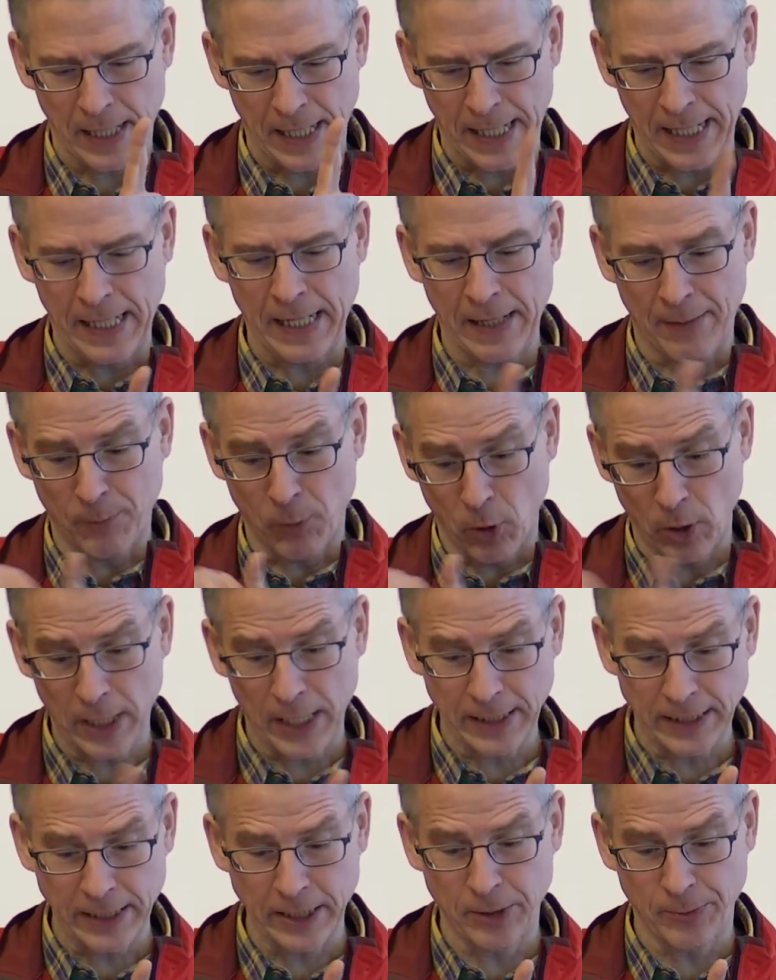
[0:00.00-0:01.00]
a are more
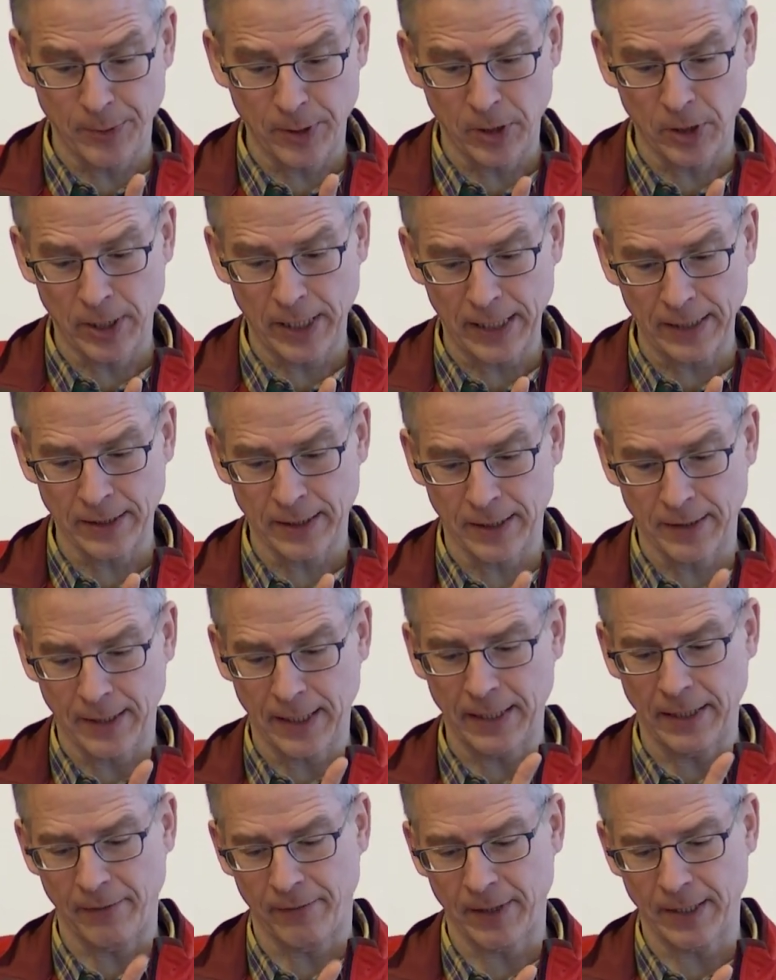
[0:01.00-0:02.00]
likely to be connected
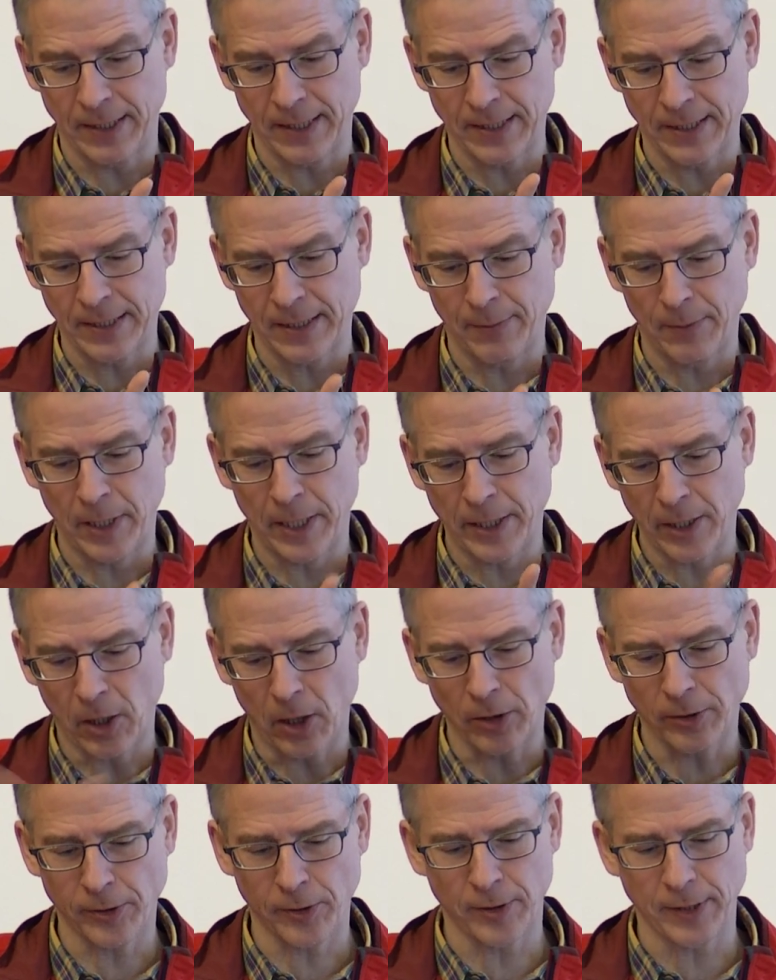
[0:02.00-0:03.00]
than if they're dissimilar, and
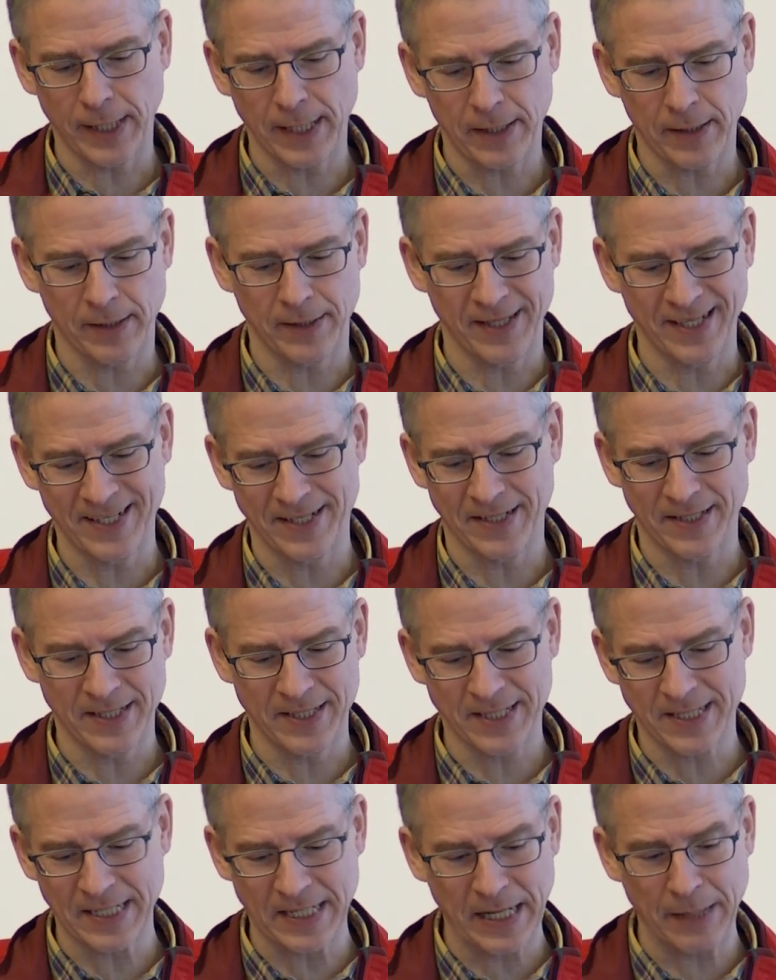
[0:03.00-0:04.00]
also the,
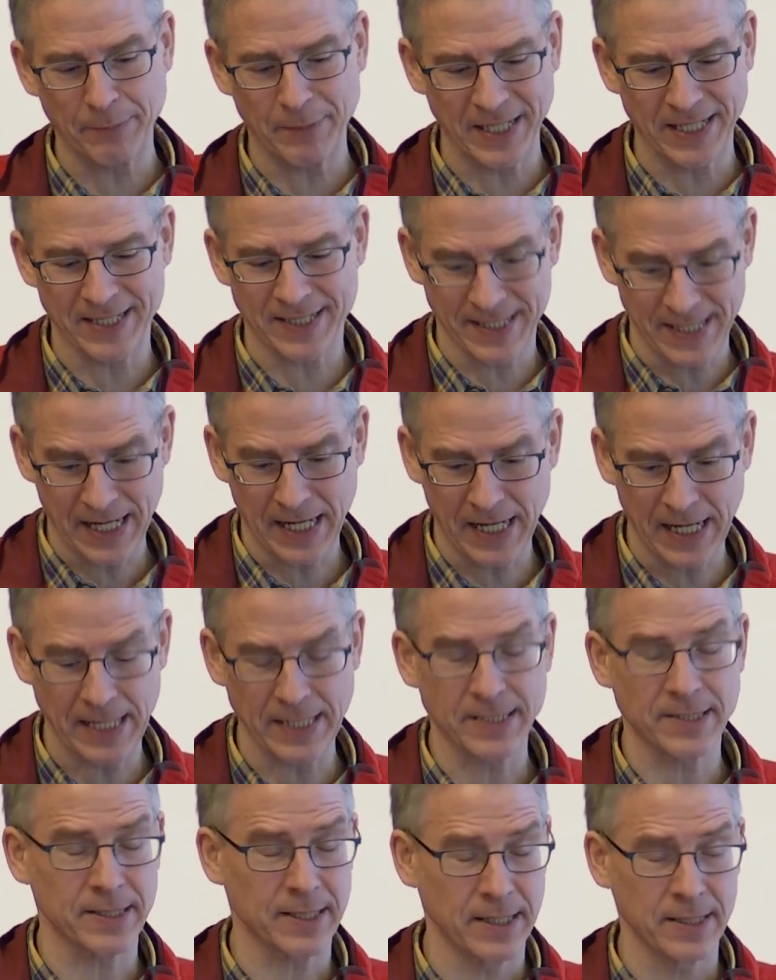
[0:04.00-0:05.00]
the synaptic
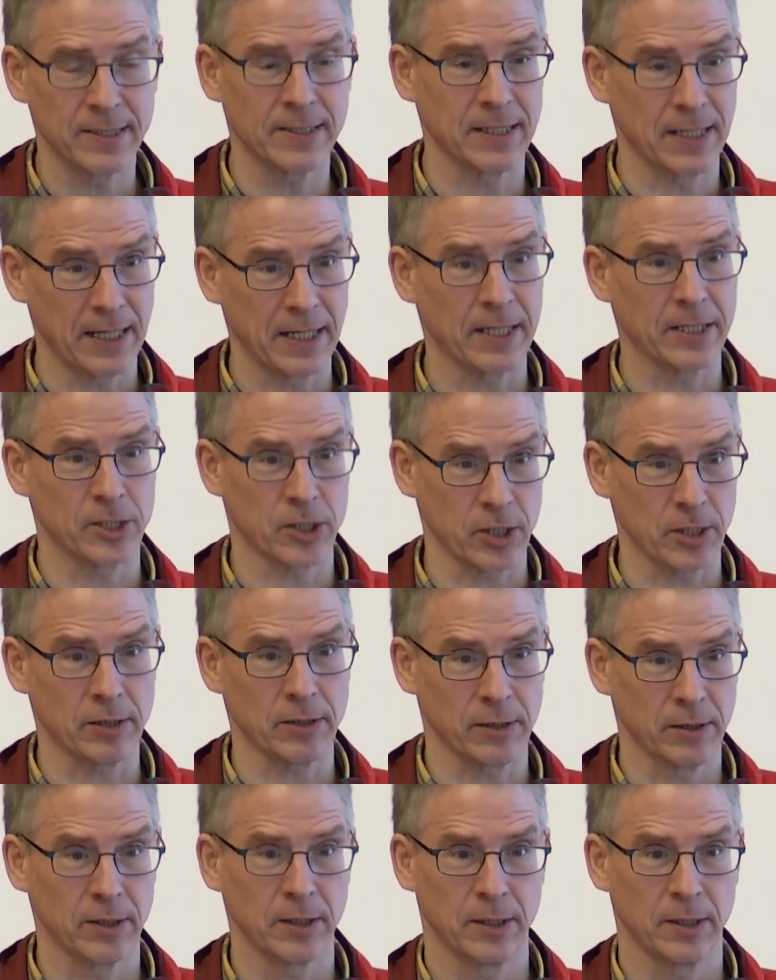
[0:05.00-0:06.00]
size is larger